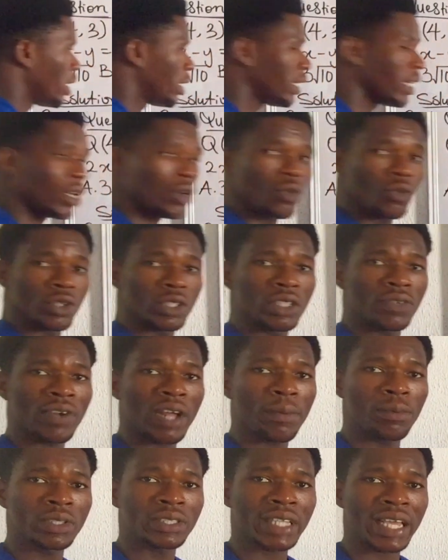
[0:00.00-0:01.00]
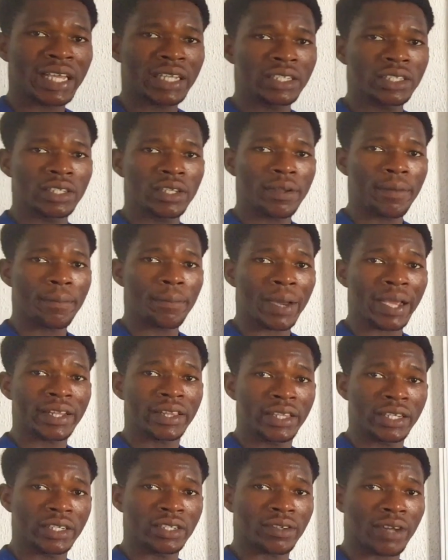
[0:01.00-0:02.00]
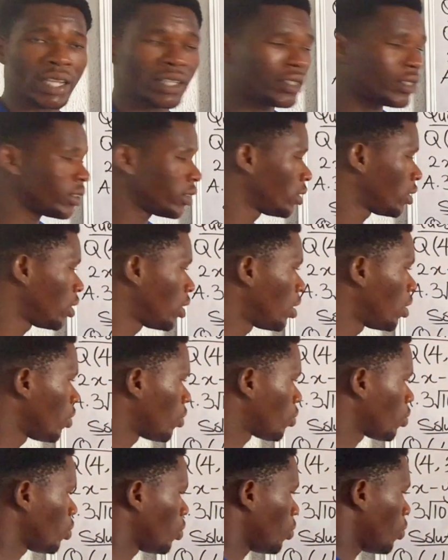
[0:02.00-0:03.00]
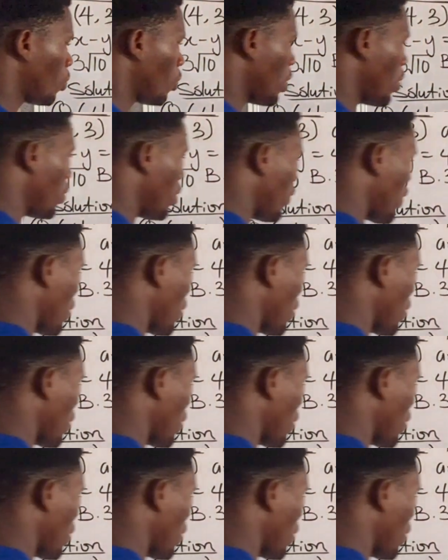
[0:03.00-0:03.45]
Then we divide both sides by 3, right? So when we